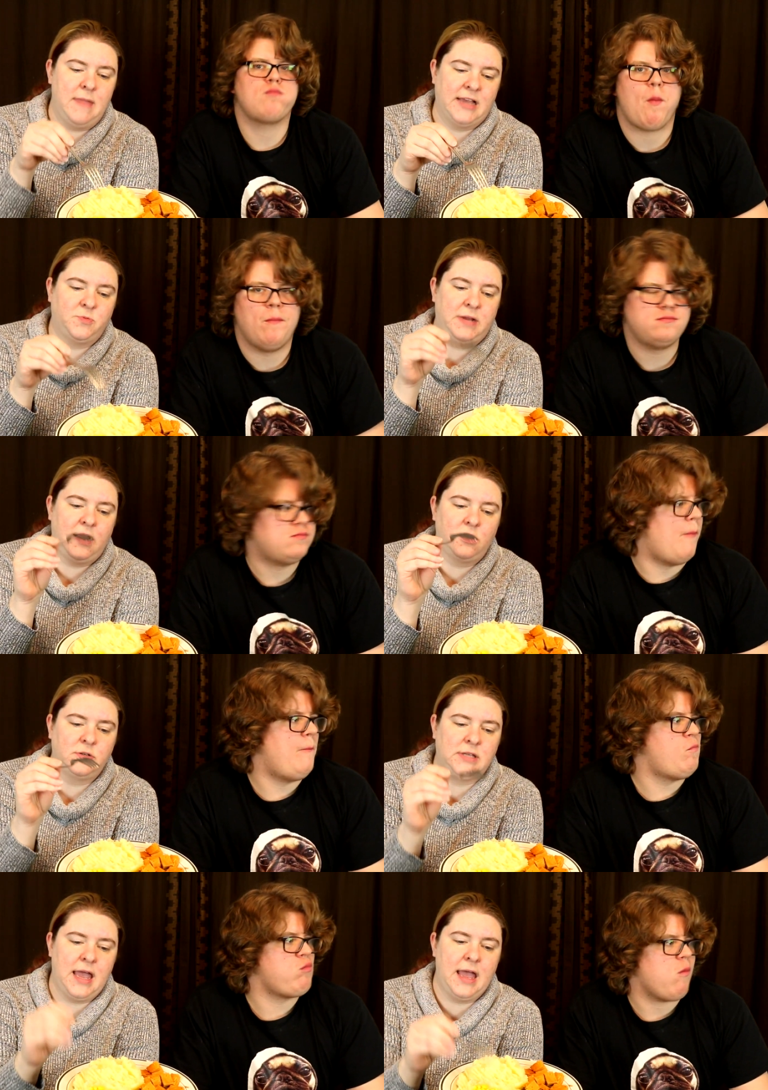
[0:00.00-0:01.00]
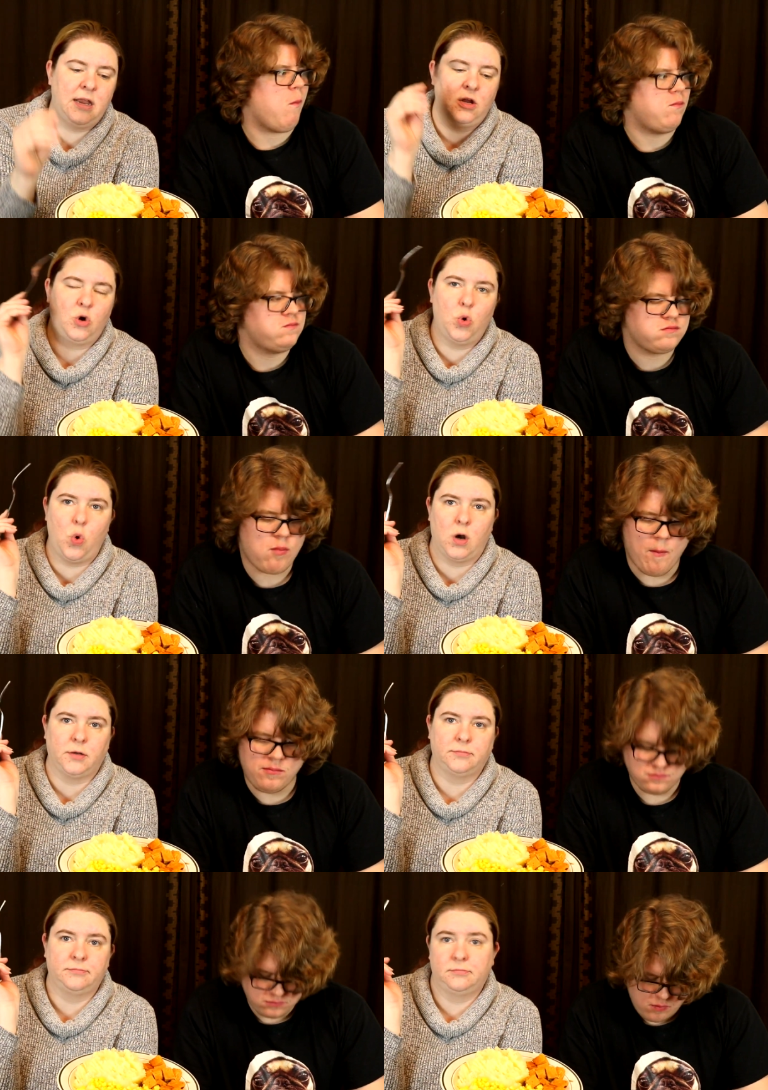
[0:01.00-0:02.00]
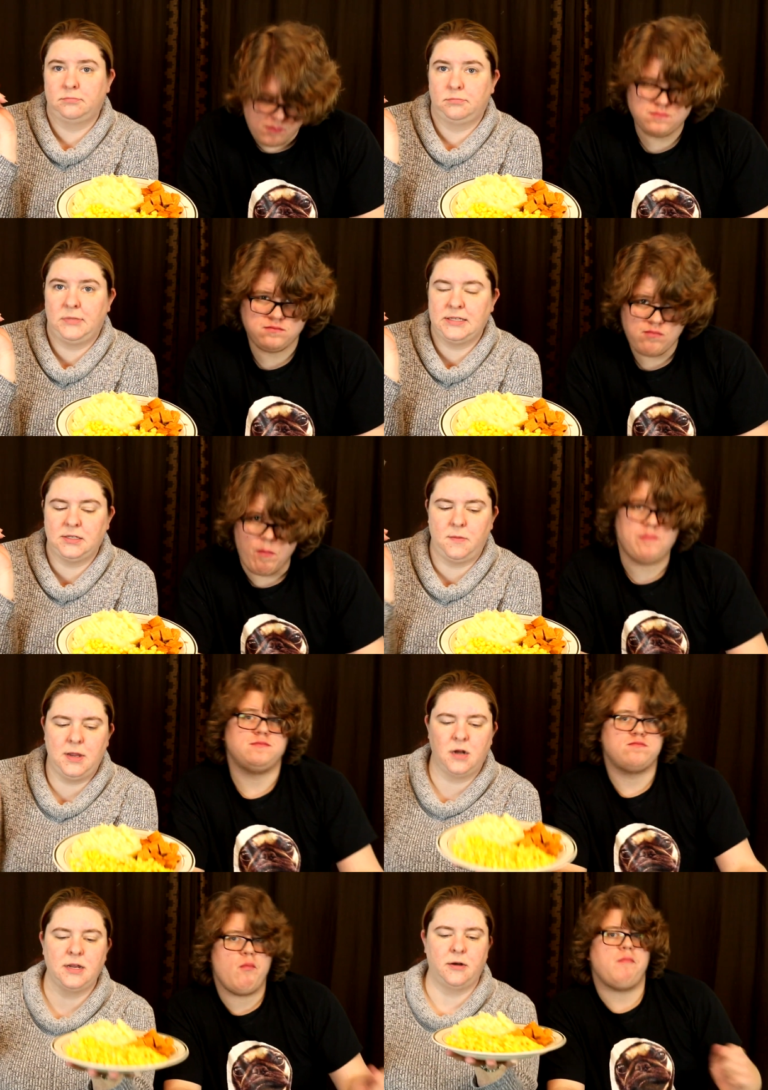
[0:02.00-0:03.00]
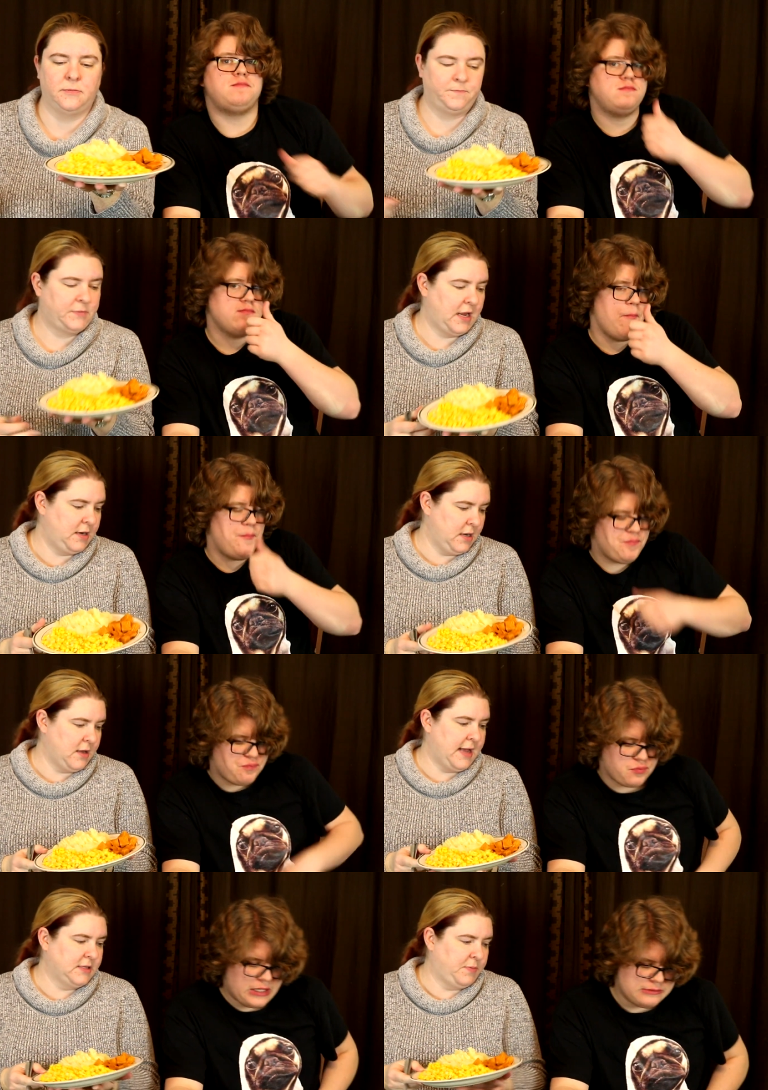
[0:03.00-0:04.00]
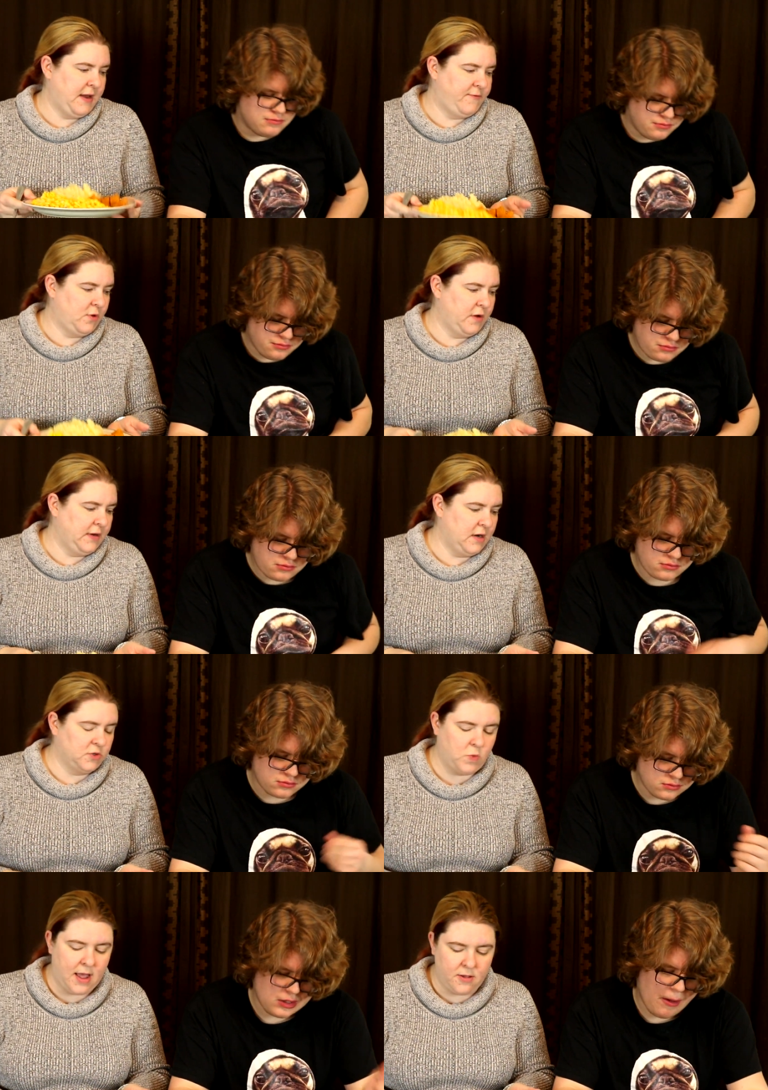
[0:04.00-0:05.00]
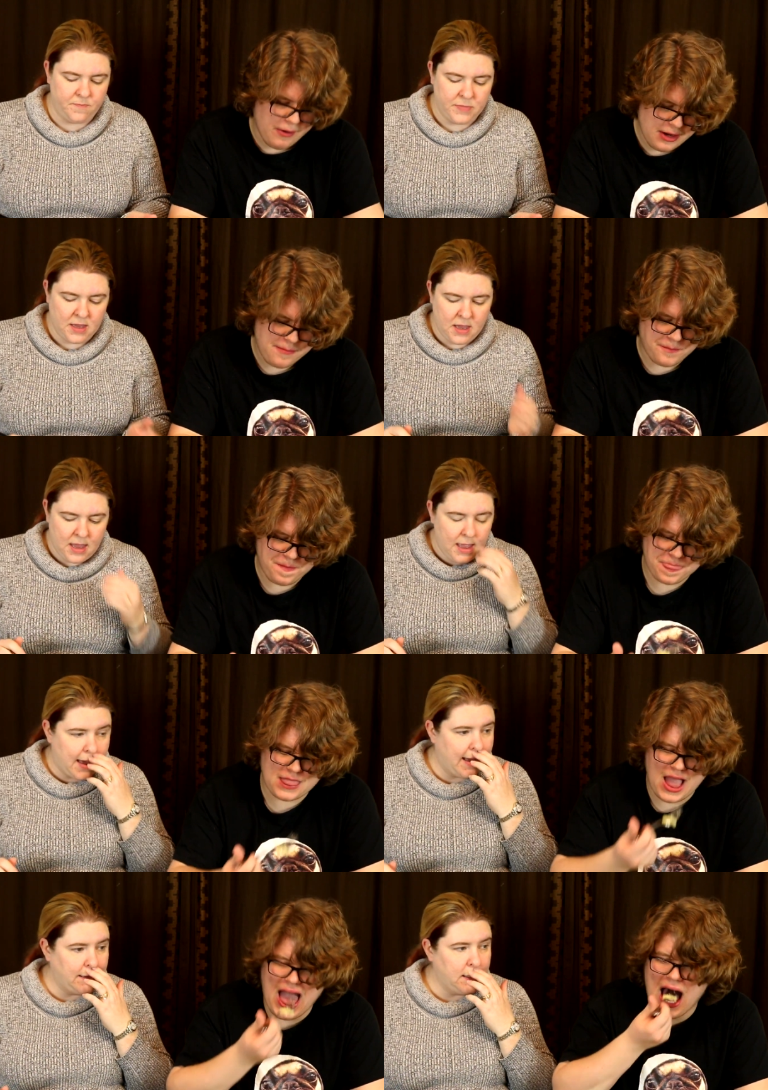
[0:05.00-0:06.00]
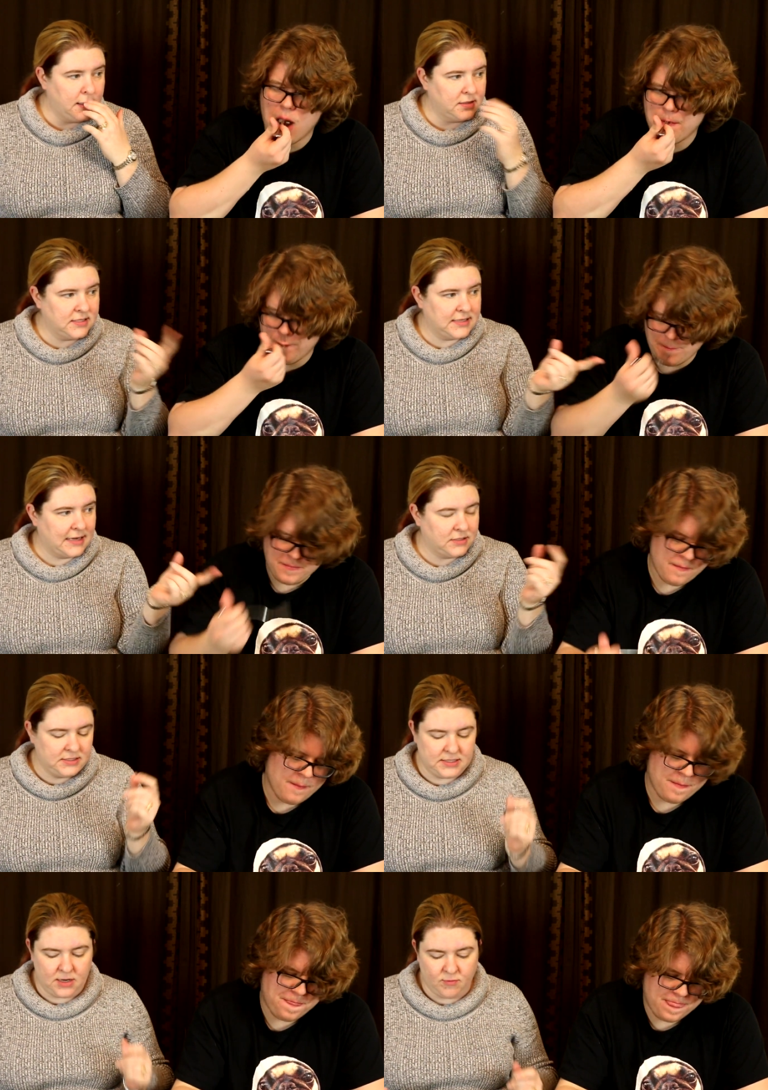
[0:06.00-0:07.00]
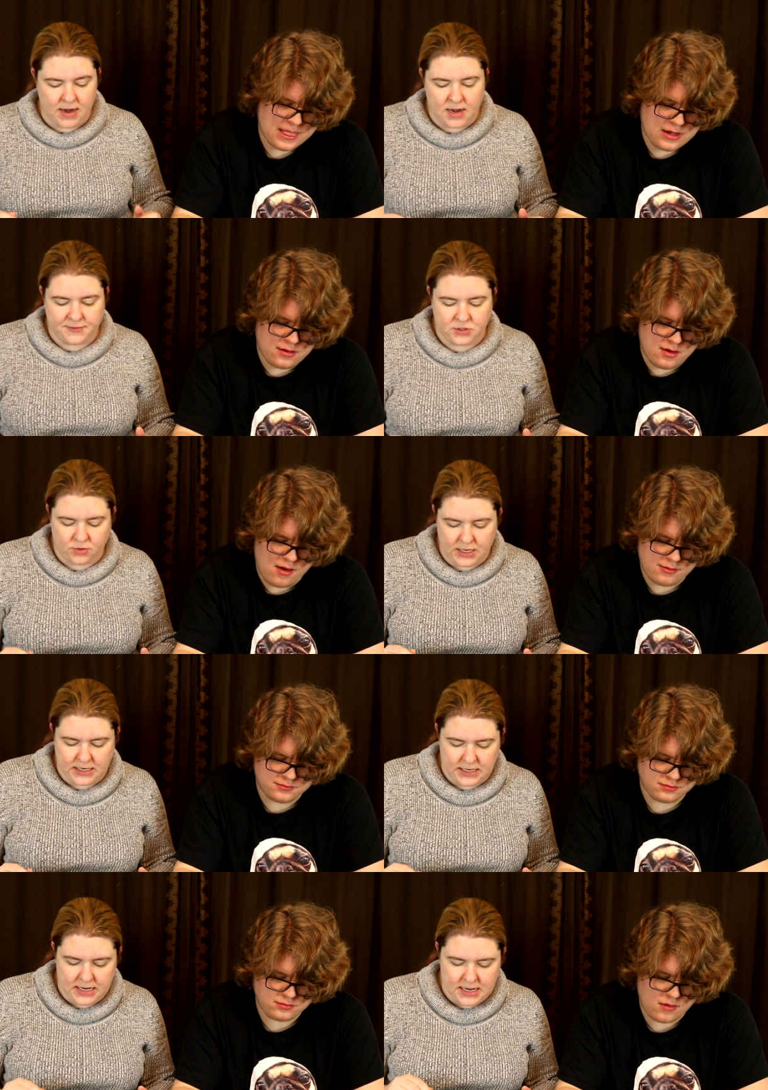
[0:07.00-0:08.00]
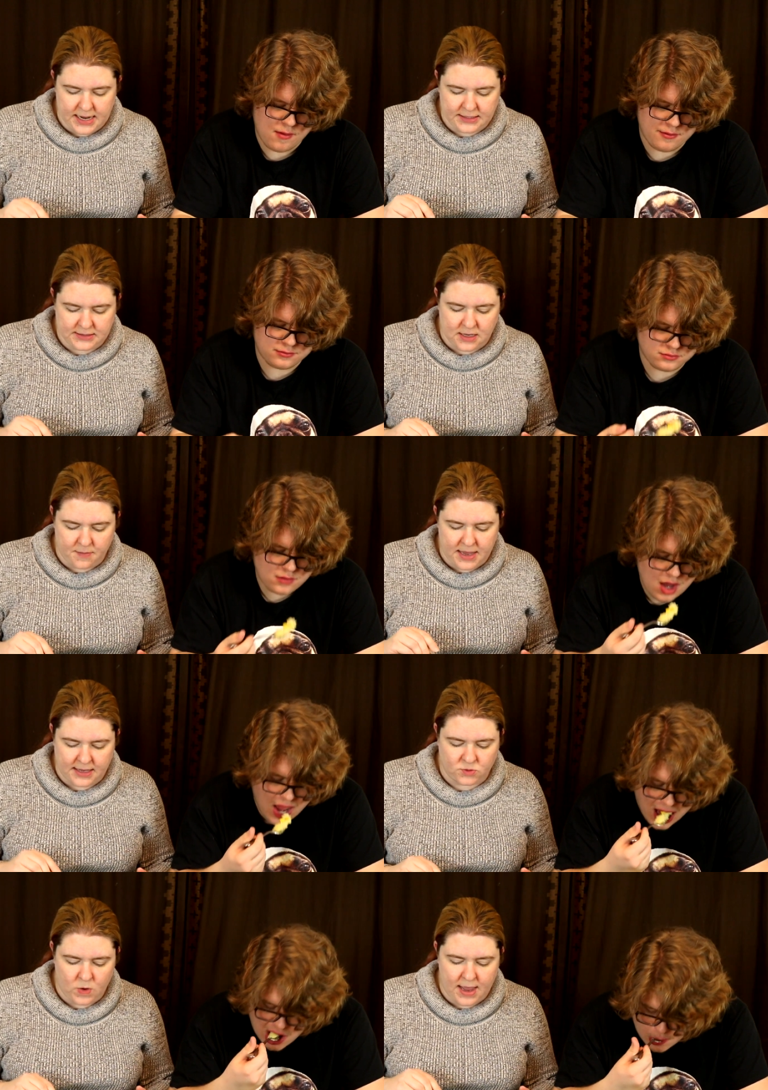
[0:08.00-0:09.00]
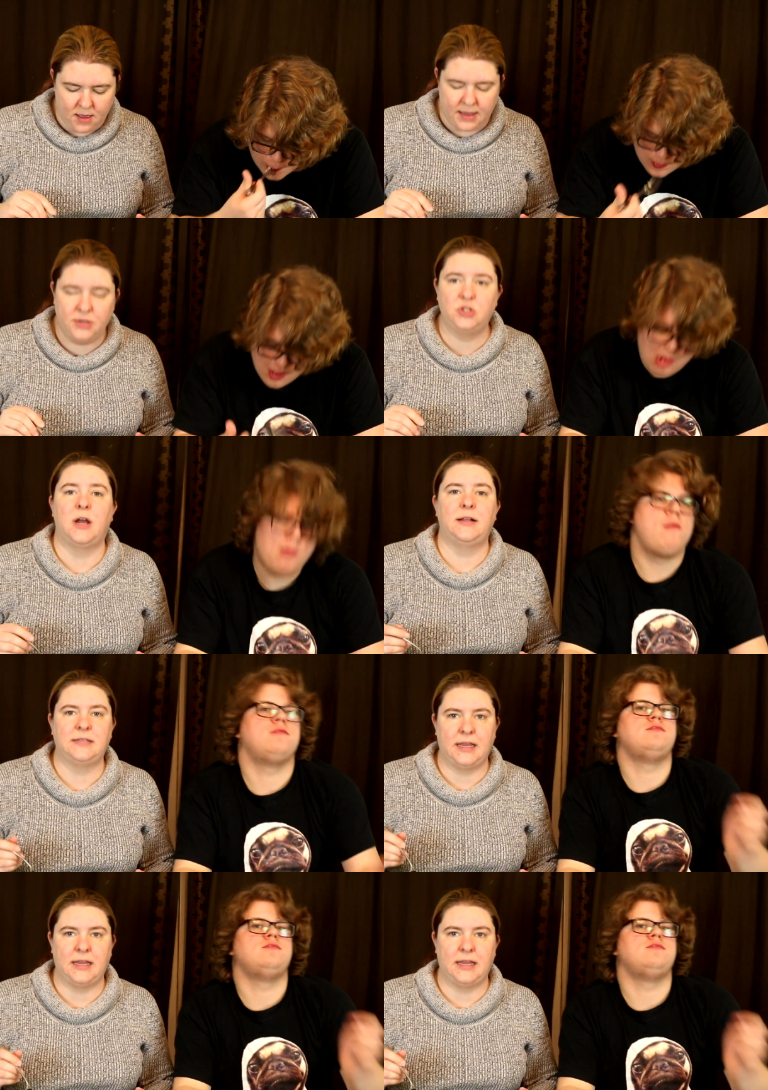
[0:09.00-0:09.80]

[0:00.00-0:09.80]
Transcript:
Speaker 1: mashed potatoes, and corn. This is gonna be our dinner. And Neil has a plate full over here as well. Yep. Nicholas is actually sitting right off screen, and he ate some as well, and John's